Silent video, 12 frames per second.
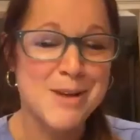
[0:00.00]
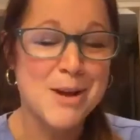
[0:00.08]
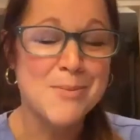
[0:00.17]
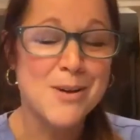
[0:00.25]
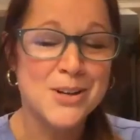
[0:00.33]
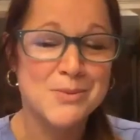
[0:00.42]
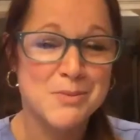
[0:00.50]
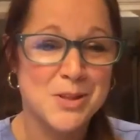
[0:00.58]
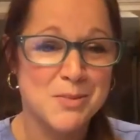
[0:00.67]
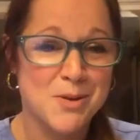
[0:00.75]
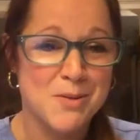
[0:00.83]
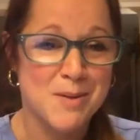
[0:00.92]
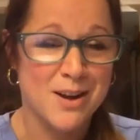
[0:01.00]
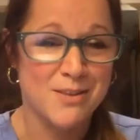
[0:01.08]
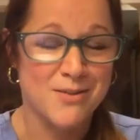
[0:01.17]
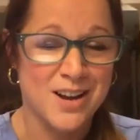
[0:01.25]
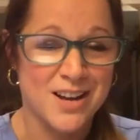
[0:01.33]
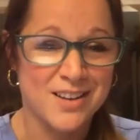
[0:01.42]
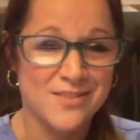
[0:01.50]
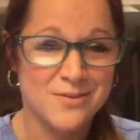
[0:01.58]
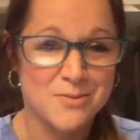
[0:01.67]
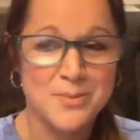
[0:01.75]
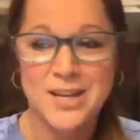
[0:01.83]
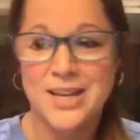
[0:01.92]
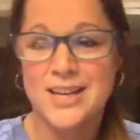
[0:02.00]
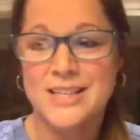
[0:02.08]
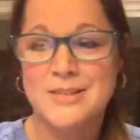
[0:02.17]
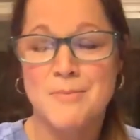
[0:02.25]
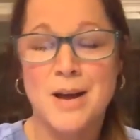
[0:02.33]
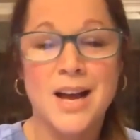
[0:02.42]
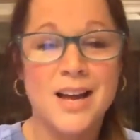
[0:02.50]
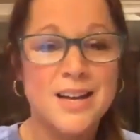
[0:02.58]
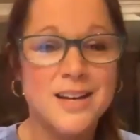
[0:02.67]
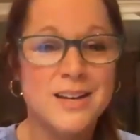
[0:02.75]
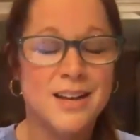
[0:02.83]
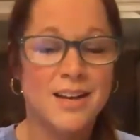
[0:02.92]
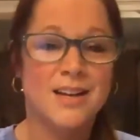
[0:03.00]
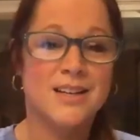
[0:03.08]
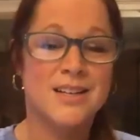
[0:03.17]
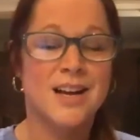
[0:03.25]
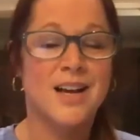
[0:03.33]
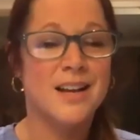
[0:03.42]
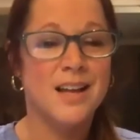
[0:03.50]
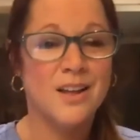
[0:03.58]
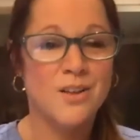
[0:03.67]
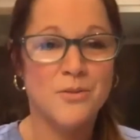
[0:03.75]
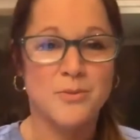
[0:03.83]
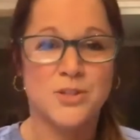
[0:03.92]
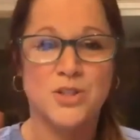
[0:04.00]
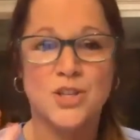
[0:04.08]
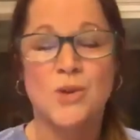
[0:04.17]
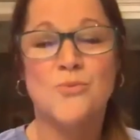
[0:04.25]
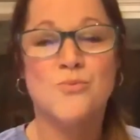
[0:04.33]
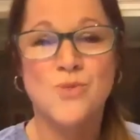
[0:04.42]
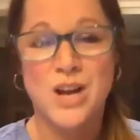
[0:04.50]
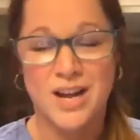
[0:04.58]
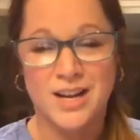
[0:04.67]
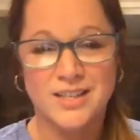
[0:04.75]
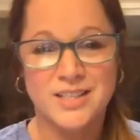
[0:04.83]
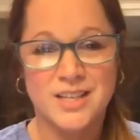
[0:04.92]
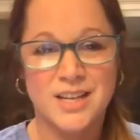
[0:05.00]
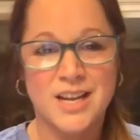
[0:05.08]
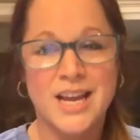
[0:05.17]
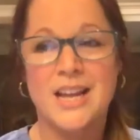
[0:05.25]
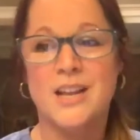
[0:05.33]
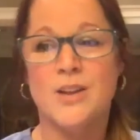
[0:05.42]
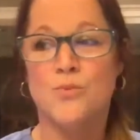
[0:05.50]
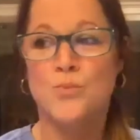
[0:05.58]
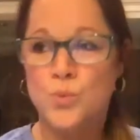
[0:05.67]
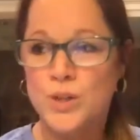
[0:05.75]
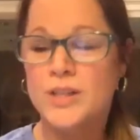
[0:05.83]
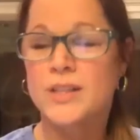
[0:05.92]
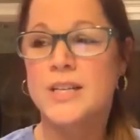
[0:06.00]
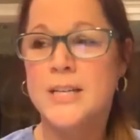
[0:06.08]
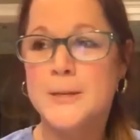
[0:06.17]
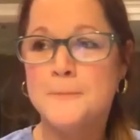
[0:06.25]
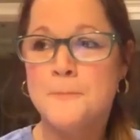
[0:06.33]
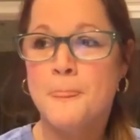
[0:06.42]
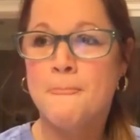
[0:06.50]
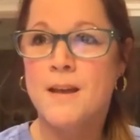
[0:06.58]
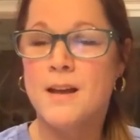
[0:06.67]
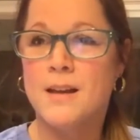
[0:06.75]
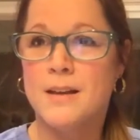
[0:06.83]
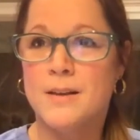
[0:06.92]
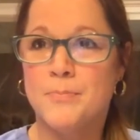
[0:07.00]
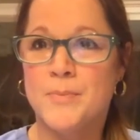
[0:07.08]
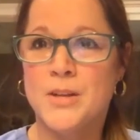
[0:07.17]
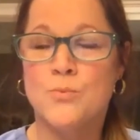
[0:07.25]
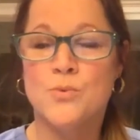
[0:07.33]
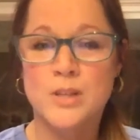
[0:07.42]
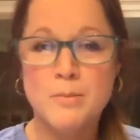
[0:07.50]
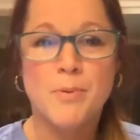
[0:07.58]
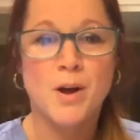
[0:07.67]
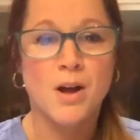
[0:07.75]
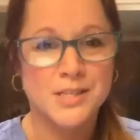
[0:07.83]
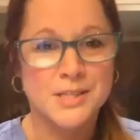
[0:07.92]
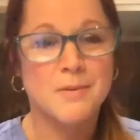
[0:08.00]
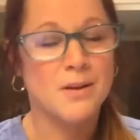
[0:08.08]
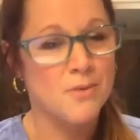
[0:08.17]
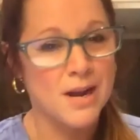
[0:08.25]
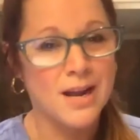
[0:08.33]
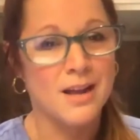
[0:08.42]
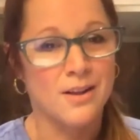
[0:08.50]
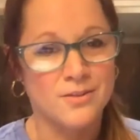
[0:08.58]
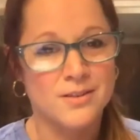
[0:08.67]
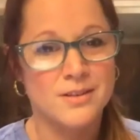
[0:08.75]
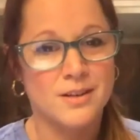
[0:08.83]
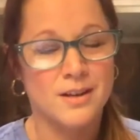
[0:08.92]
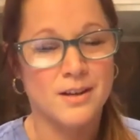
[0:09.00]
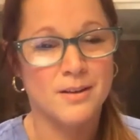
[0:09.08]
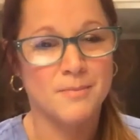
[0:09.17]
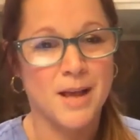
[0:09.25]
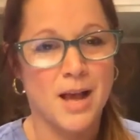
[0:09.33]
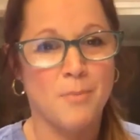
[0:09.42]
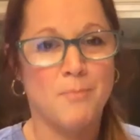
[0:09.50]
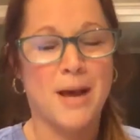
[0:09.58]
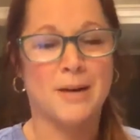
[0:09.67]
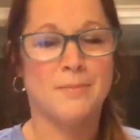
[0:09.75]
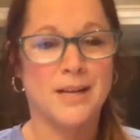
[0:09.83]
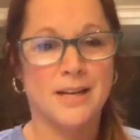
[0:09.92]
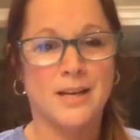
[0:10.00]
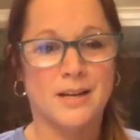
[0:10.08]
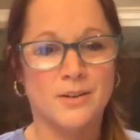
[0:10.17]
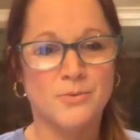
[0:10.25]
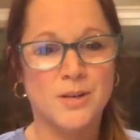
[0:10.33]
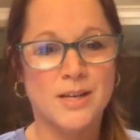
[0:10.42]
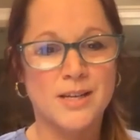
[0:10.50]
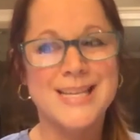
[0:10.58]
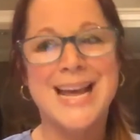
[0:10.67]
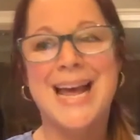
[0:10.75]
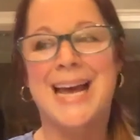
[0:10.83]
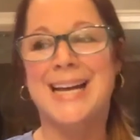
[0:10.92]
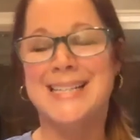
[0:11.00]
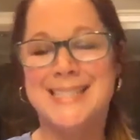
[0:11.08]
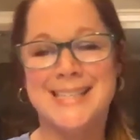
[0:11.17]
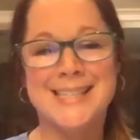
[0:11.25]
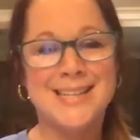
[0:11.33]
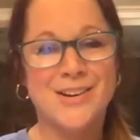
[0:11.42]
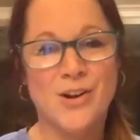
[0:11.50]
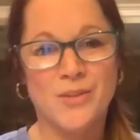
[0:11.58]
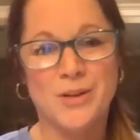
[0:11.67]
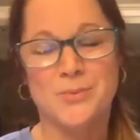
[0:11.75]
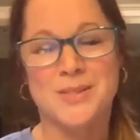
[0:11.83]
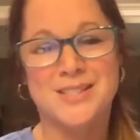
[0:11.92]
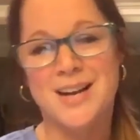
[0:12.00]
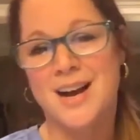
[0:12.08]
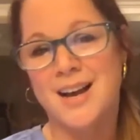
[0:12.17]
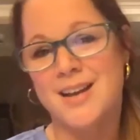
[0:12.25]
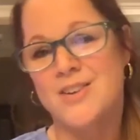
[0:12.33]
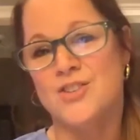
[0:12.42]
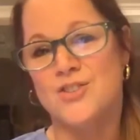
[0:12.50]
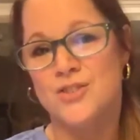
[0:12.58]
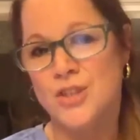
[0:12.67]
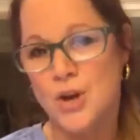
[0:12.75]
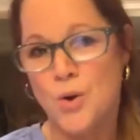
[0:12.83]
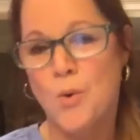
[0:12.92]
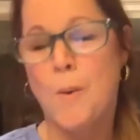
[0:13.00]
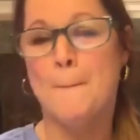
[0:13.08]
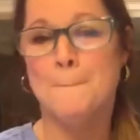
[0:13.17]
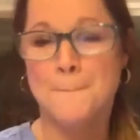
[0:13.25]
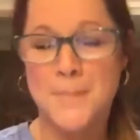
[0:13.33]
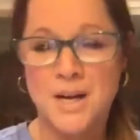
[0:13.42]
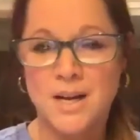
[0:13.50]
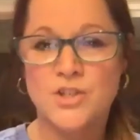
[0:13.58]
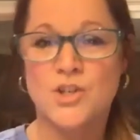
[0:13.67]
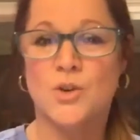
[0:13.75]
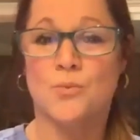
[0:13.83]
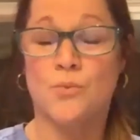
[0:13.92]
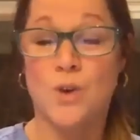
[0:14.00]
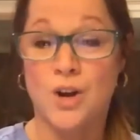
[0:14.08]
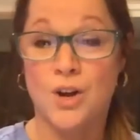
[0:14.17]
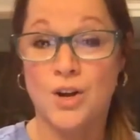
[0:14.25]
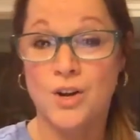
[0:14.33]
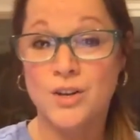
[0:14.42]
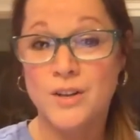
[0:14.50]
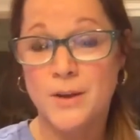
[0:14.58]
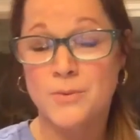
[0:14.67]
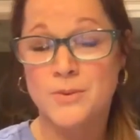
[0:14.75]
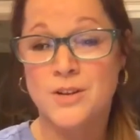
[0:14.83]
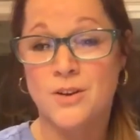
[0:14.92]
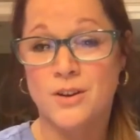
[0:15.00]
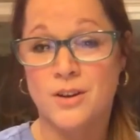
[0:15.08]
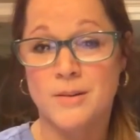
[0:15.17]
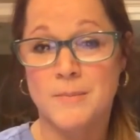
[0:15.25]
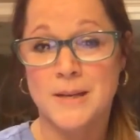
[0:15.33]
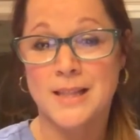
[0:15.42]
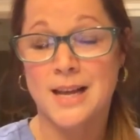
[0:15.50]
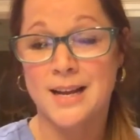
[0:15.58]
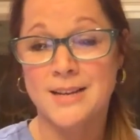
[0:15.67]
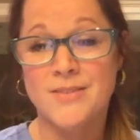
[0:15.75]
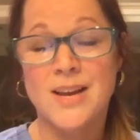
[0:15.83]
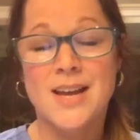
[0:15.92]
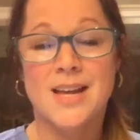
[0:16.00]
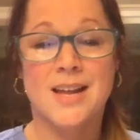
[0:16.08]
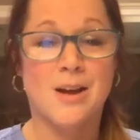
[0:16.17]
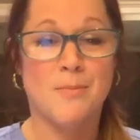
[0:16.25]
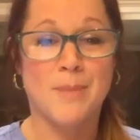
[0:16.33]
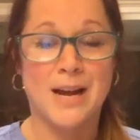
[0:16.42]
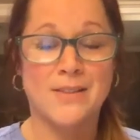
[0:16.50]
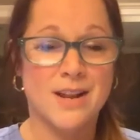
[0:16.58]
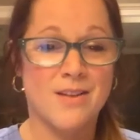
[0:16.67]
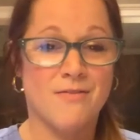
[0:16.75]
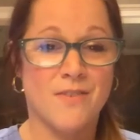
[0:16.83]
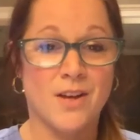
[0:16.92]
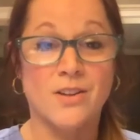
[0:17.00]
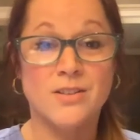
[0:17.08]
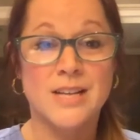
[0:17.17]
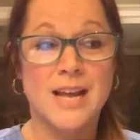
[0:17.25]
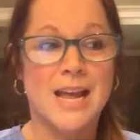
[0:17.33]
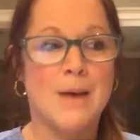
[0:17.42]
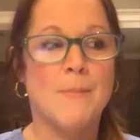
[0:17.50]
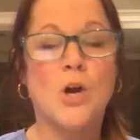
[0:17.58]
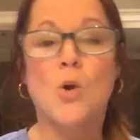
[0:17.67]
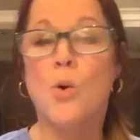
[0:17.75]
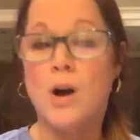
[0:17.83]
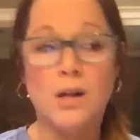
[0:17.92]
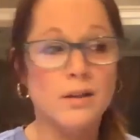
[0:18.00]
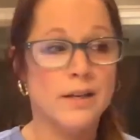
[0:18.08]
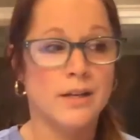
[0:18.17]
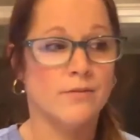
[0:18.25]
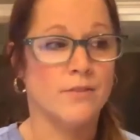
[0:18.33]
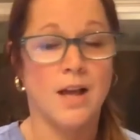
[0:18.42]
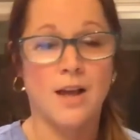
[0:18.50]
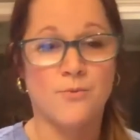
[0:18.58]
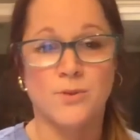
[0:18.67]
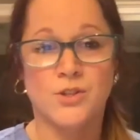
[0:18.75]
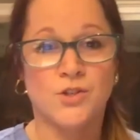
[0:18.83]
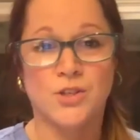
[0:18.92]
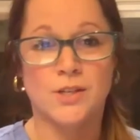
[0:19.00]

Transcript: my product would be the ProBio 5 because my gut health was so wrecked, and it really bossed me around, how bad my gut health was. I didn't know that it was tied to so much wrong that was going on in my life and how bad that I felt. And my quality of life was